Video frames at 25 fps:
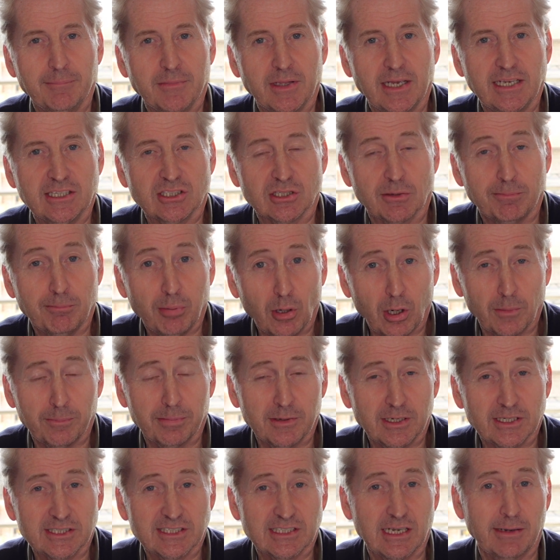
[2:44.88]
it's a
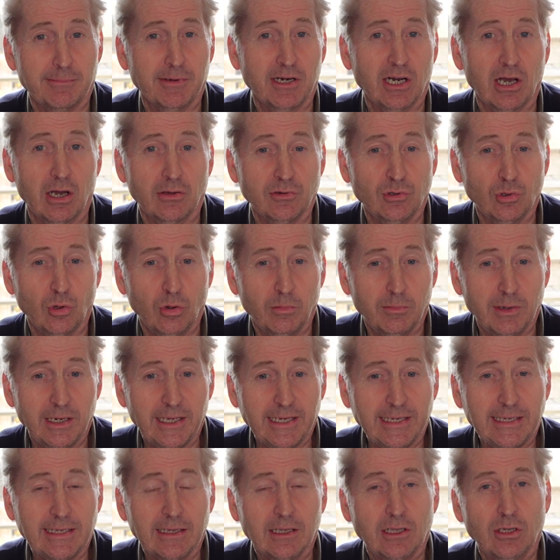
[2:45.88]
popular seminar
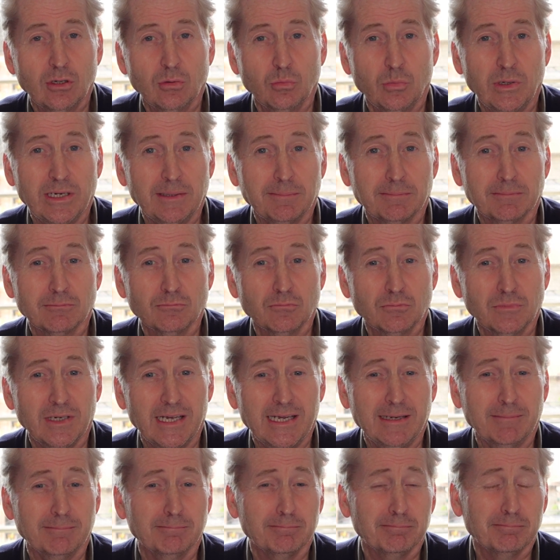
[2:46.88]
normally.
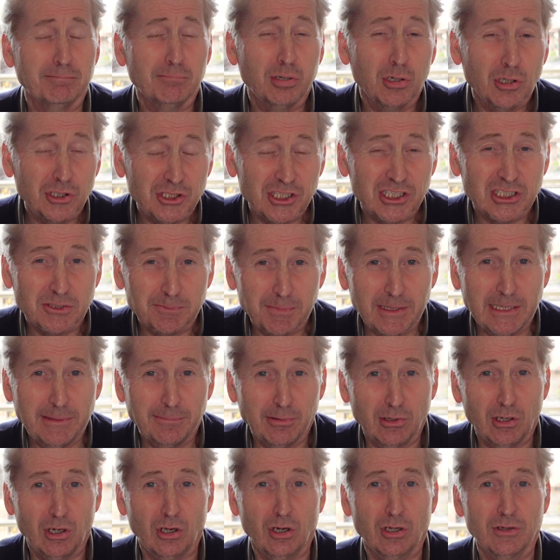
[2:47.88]
It pushes
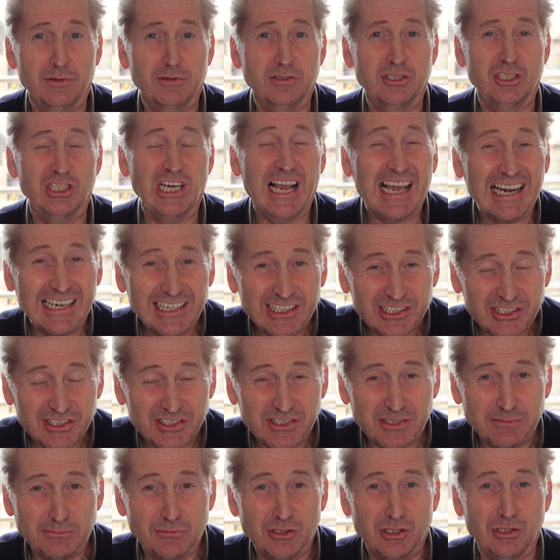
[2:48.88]
people on,
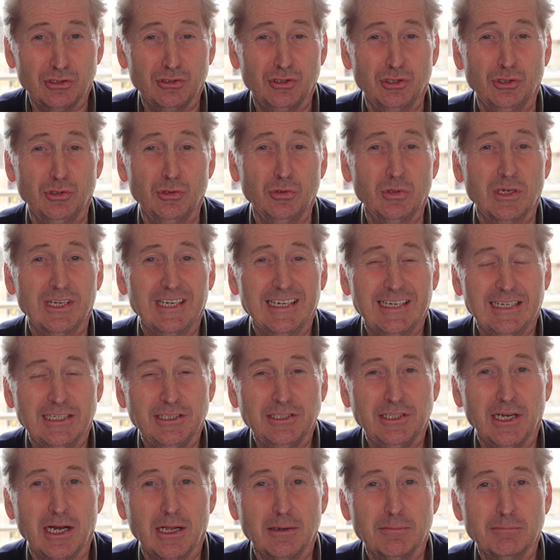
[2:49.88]
challenges them to do,
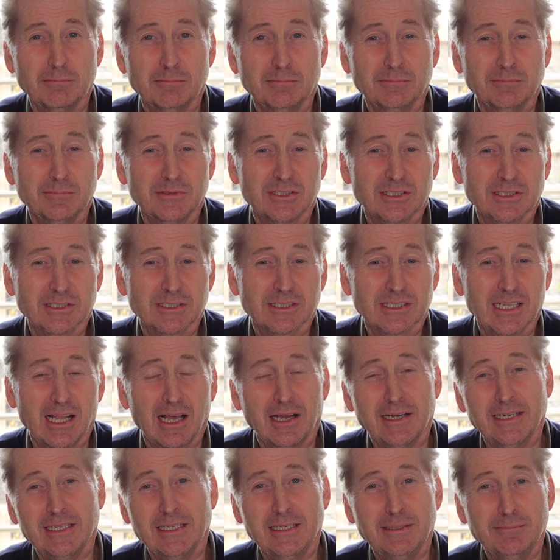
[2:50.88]
you know,
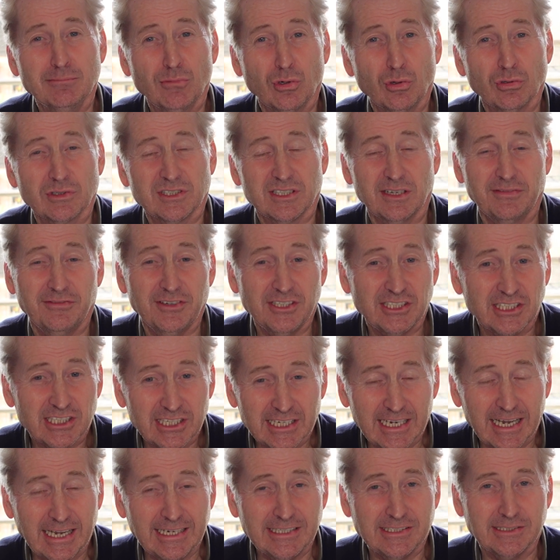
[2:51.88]
slightly more
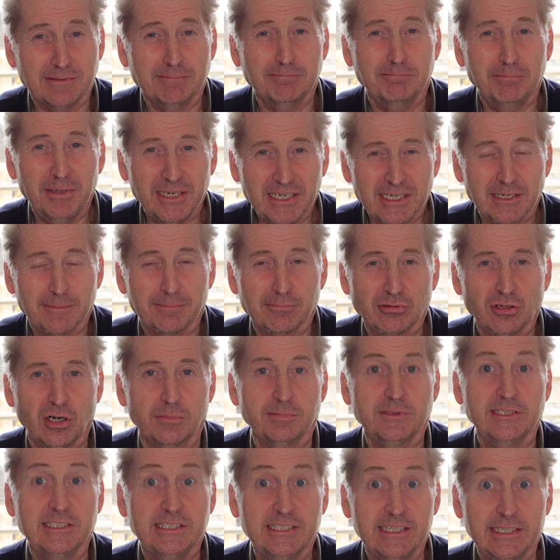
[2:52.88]
sophisticated and bigger
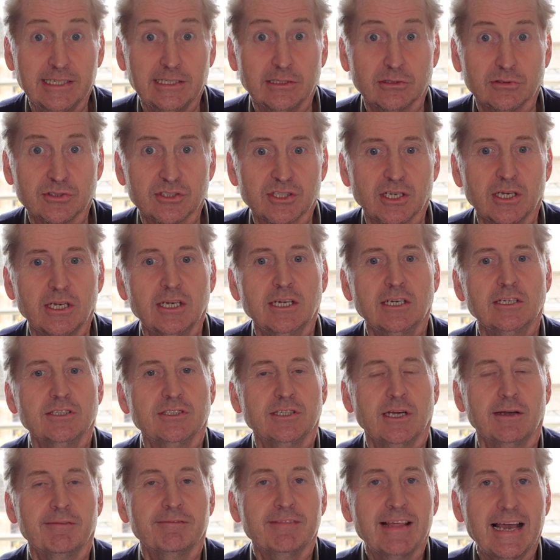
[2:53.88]
property deals.
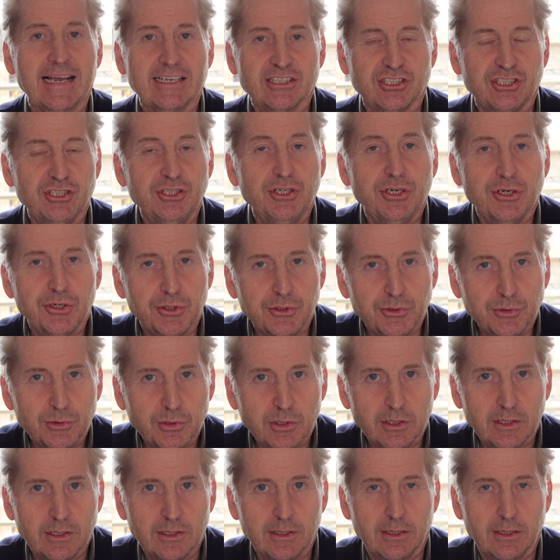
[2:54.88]
So if that's you,